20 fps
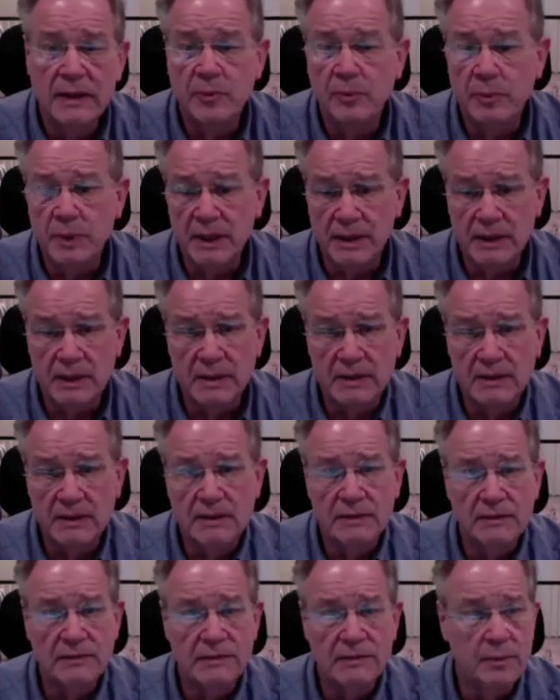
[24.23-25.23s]
But
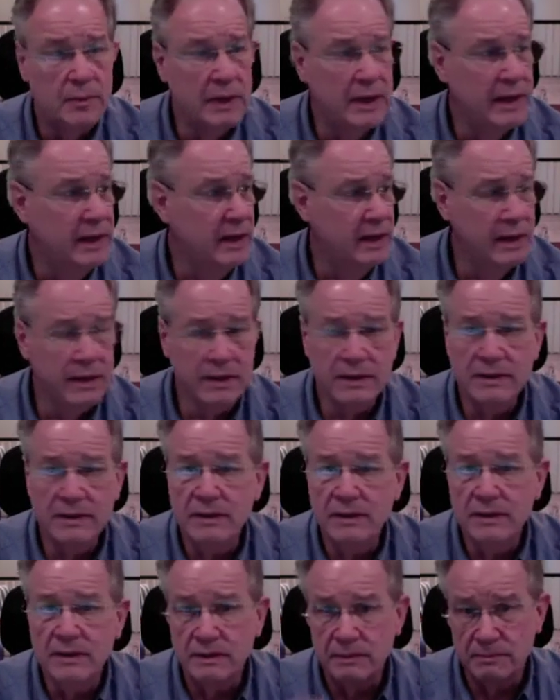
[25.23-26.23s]
from my heart
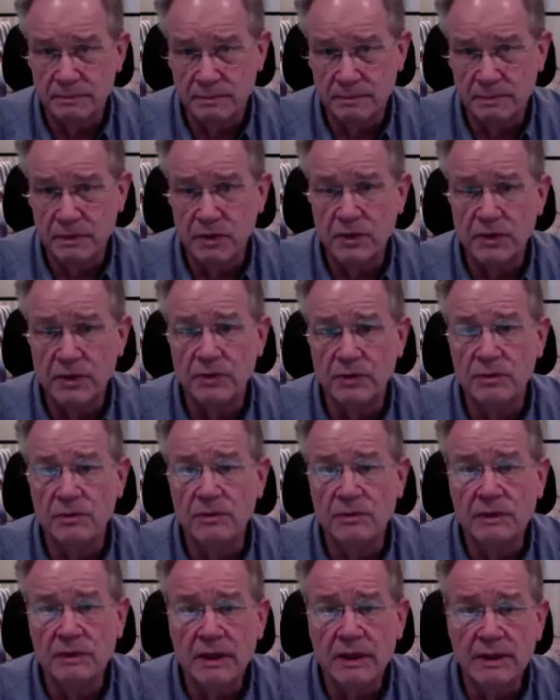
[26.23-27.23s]
to
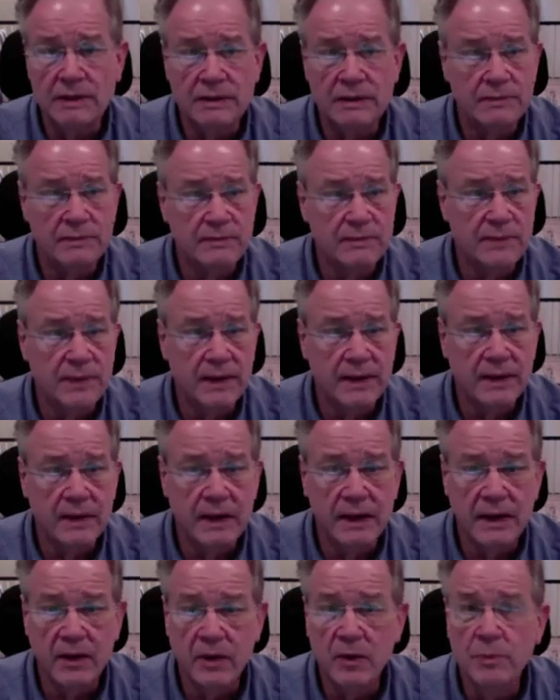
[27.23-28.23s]
you,
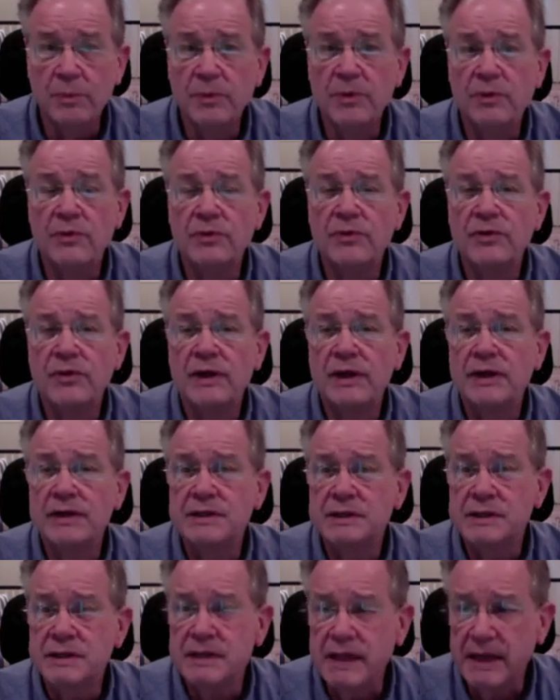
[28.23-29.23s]
I hope you stay
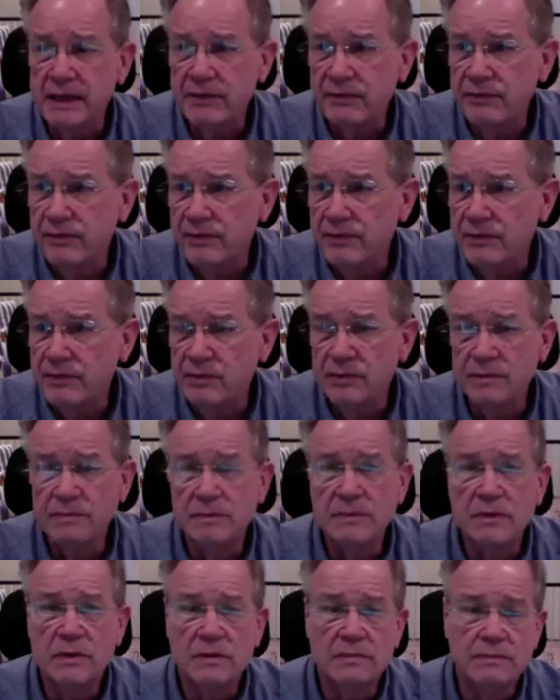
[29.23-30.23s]
safe.
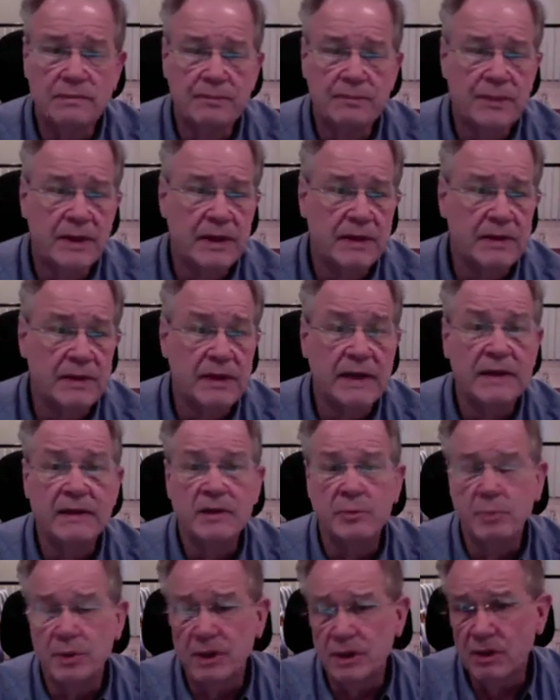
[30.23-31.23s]
Take
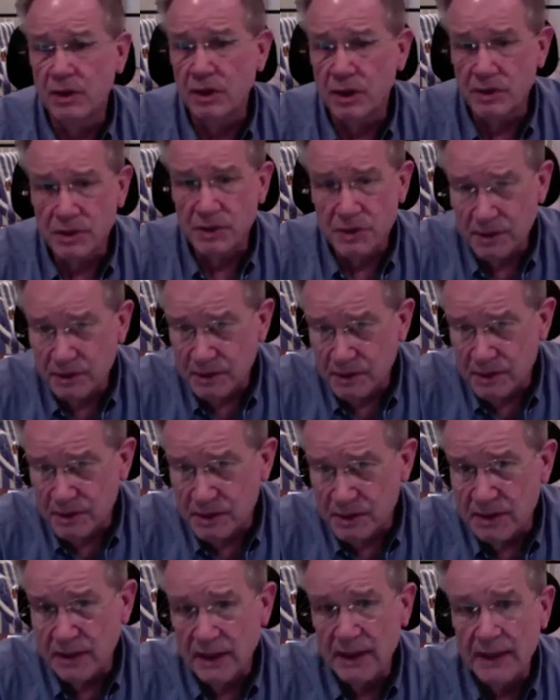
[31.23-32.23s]
the
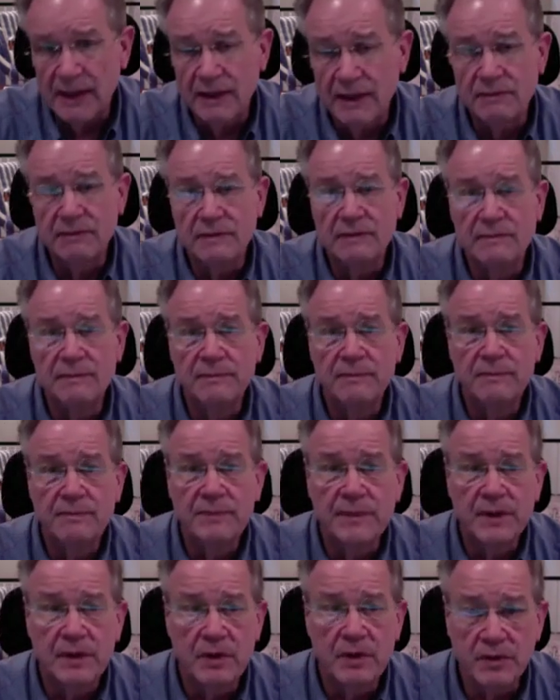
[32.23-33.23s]
precautions that
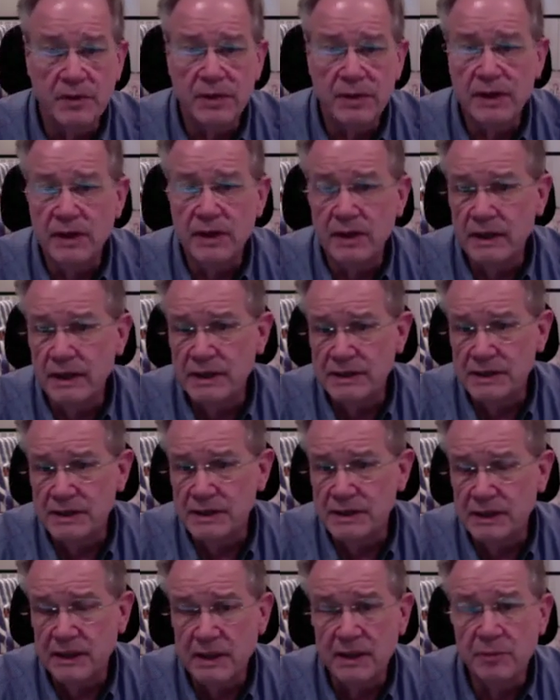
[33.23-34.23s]
you think are
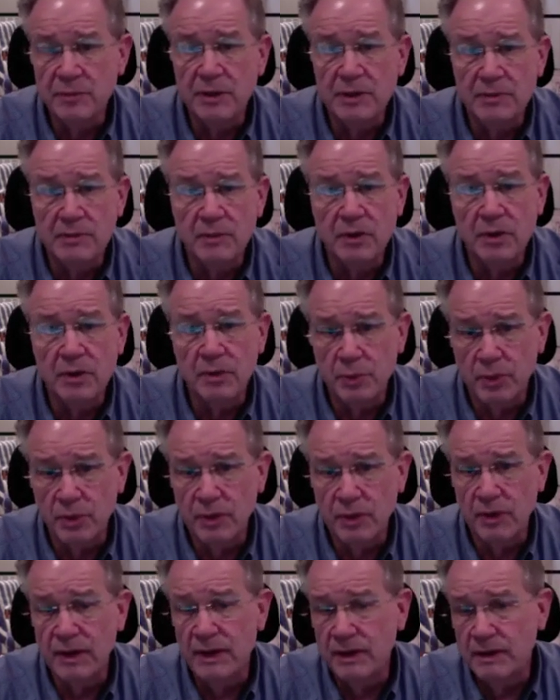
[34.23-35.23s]
necessary, but more
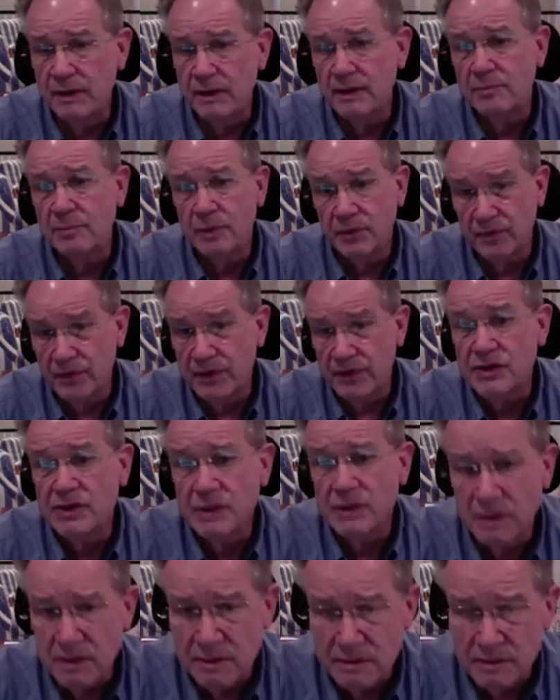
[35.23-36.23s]
importantly, the
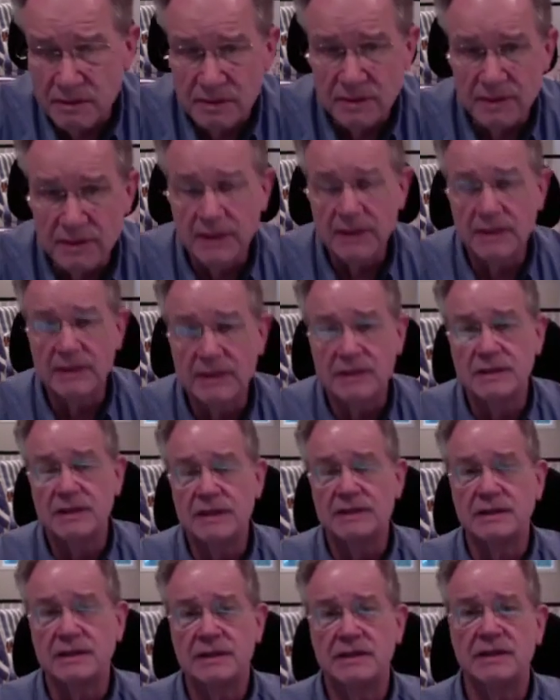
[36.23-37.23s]
professionals think is
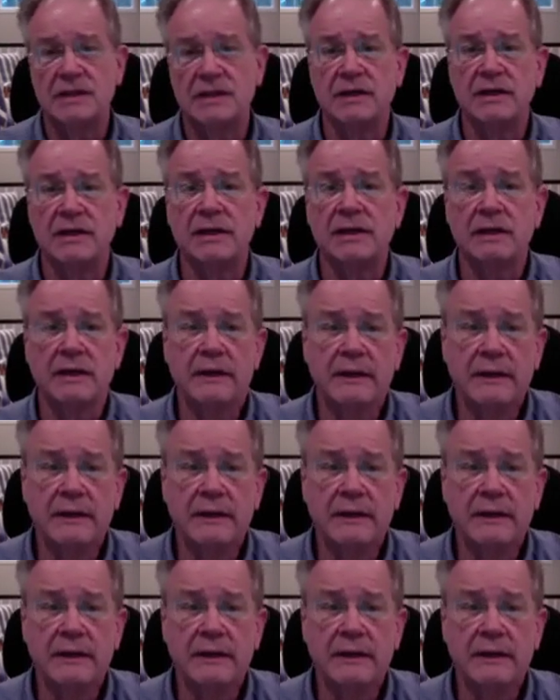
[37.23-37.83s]
necessary.